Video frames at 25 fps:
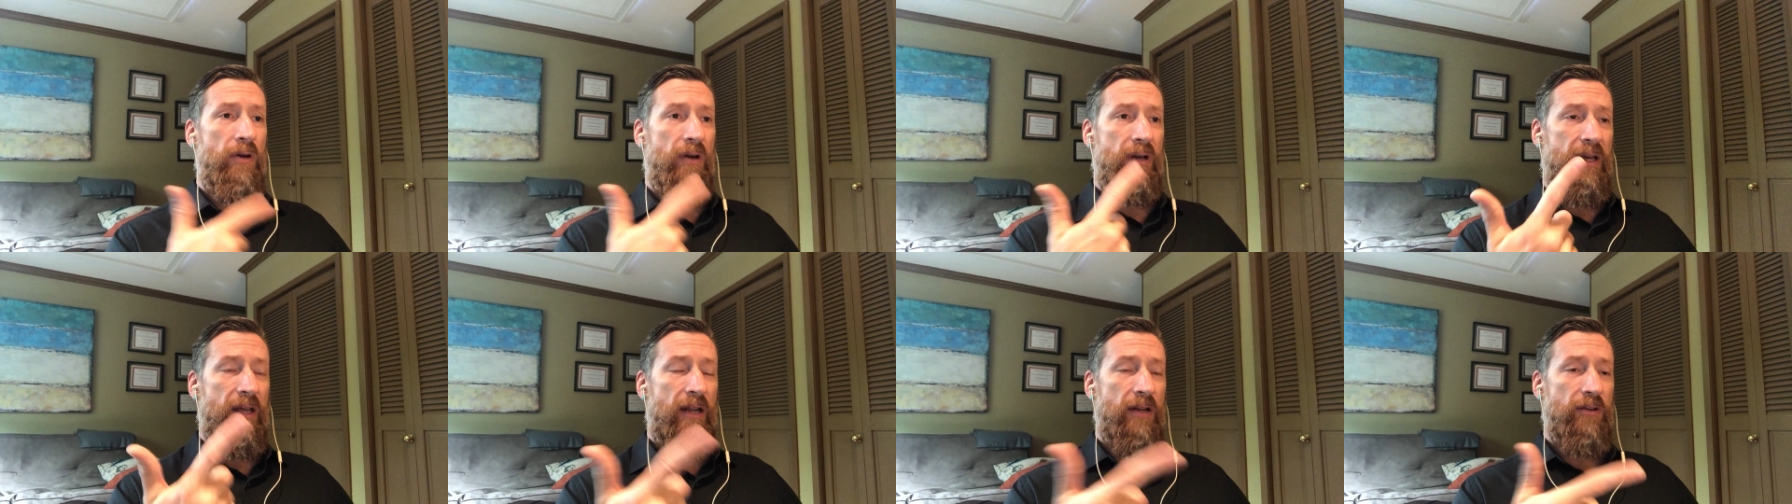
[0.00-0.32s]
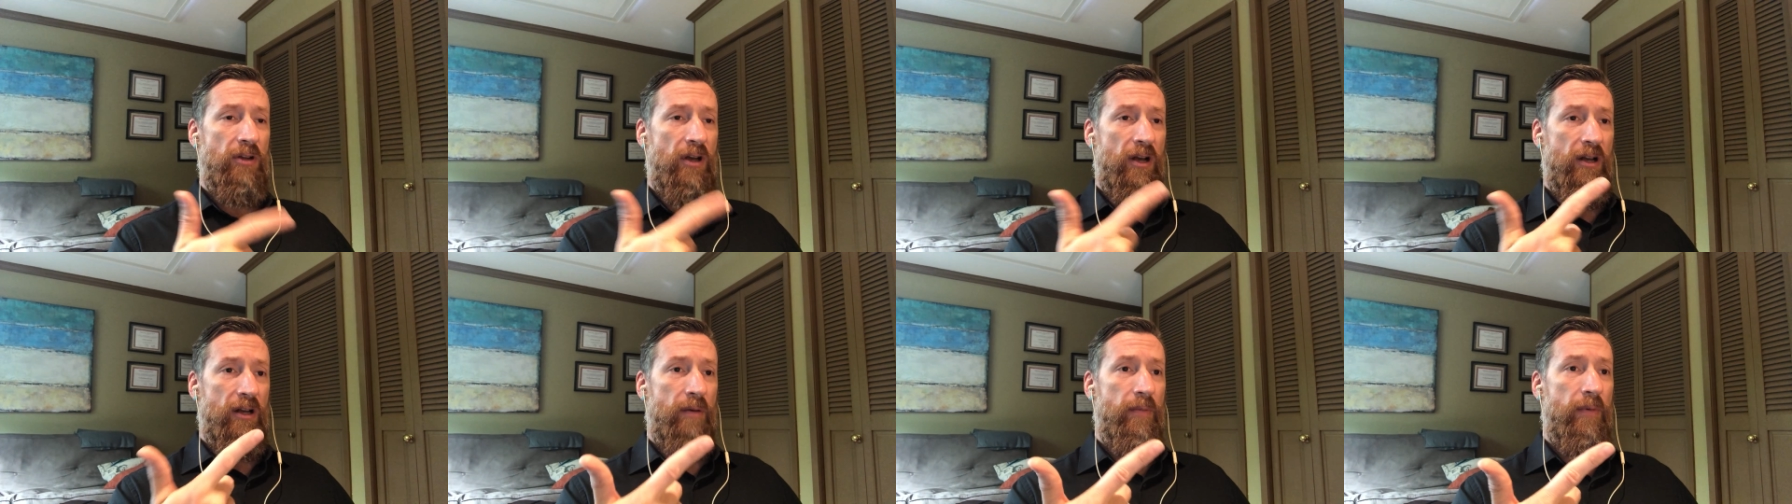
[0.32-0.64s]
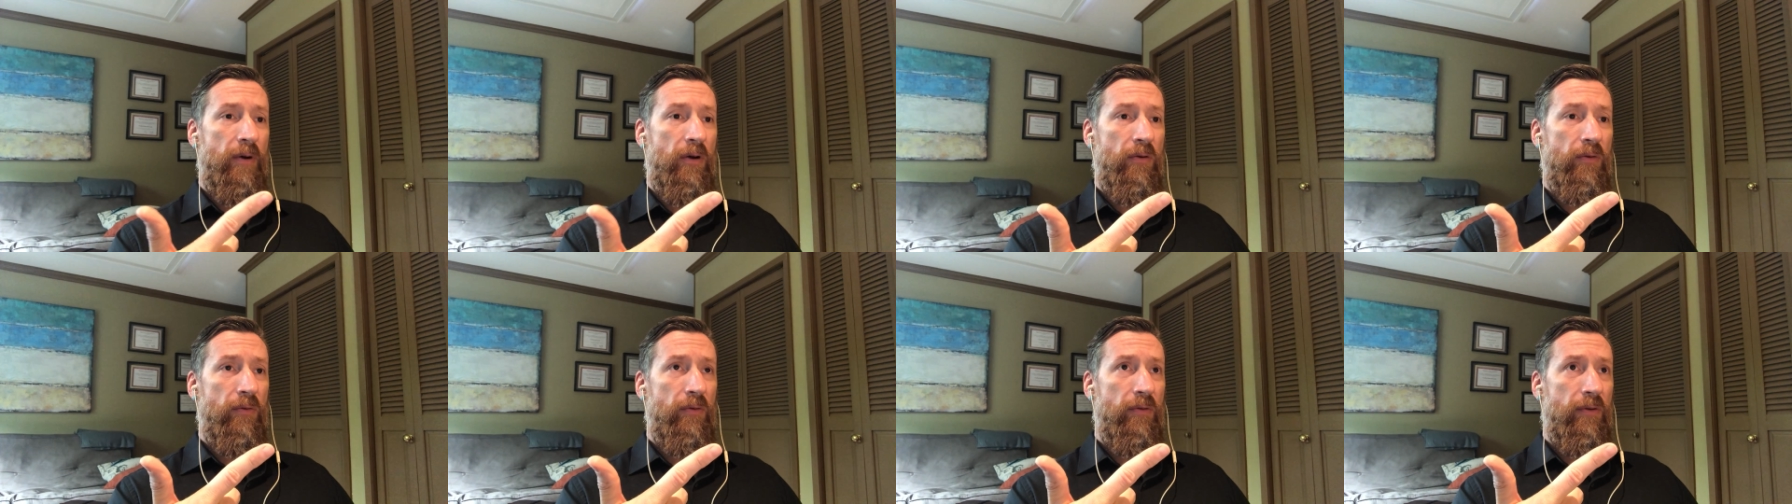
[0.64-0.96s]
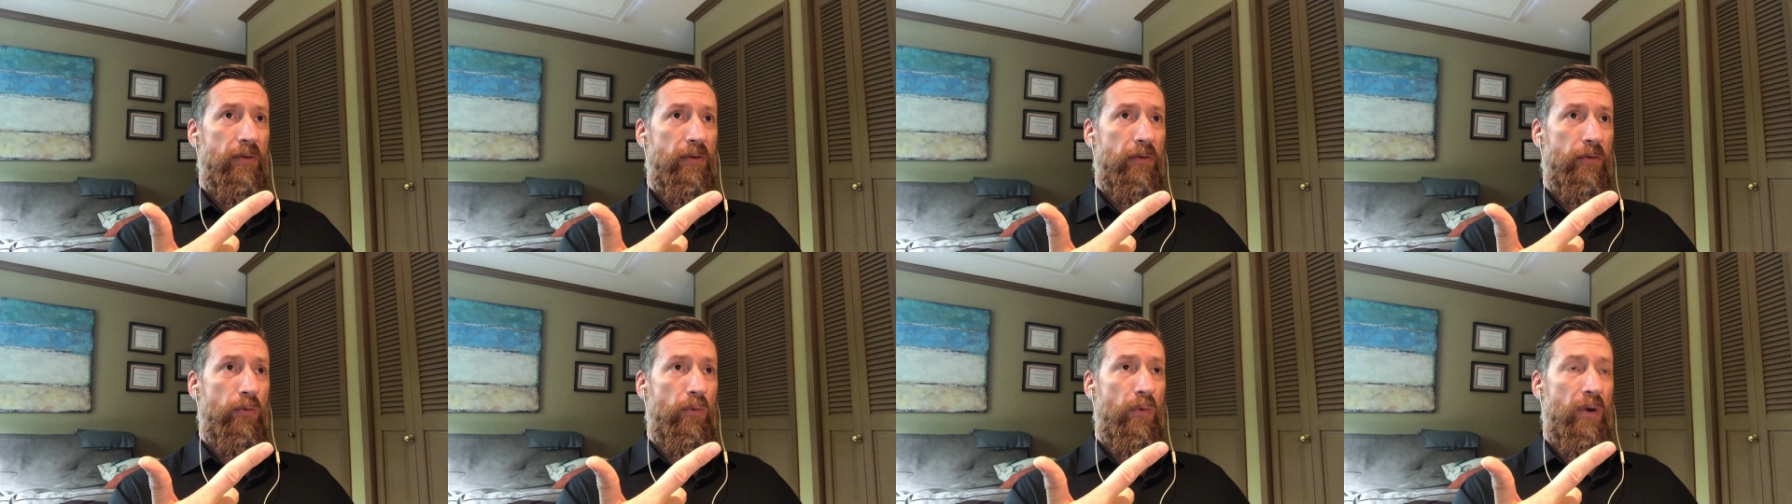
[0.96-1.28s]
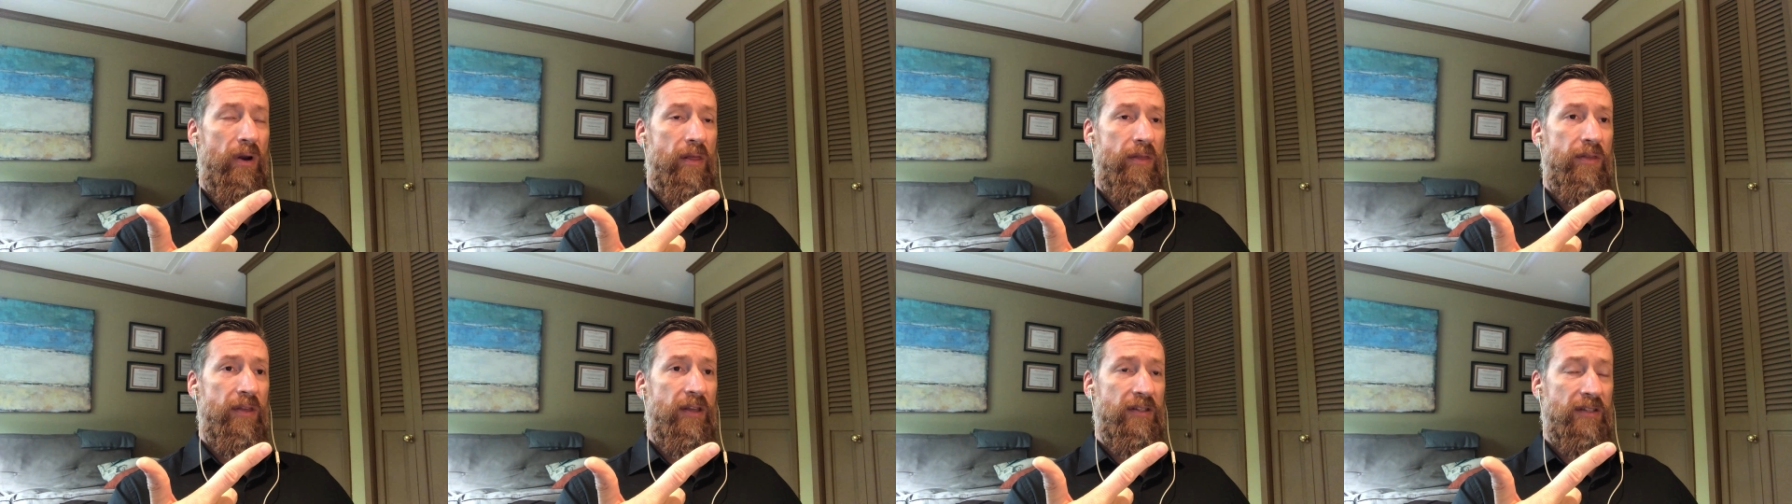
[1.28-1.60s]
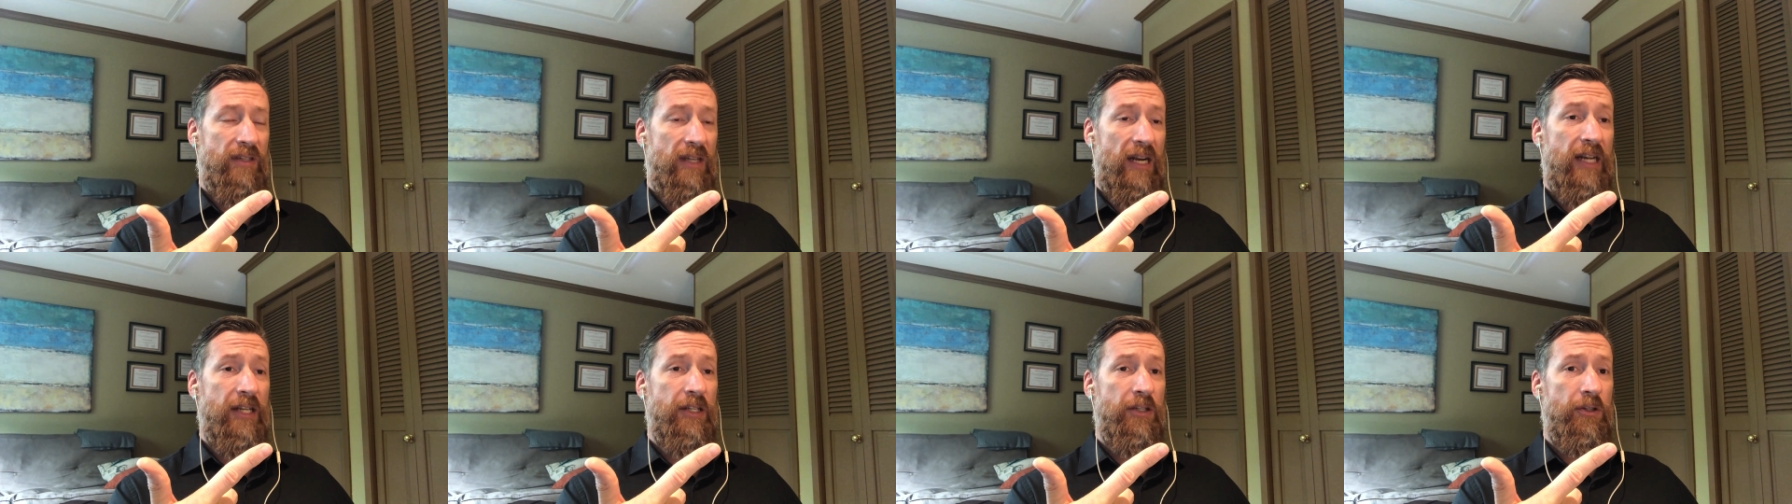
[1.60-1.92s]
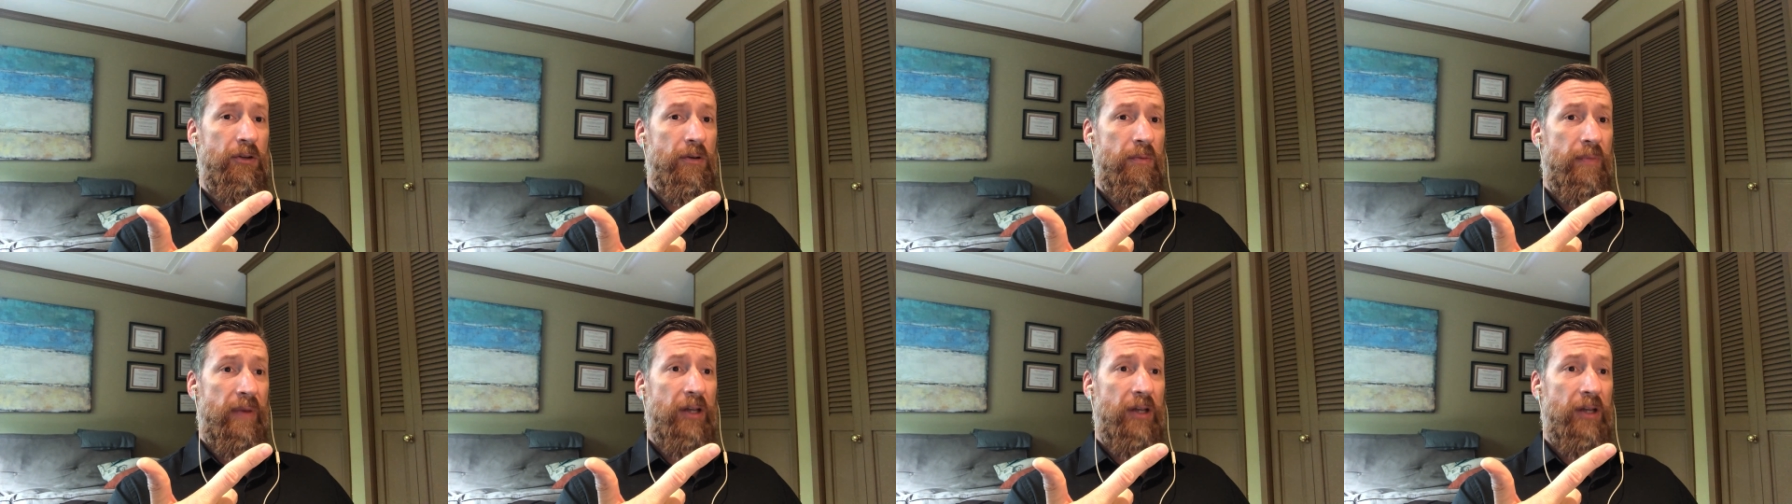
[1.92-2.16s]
I'll kind of talk about one of the things that I do to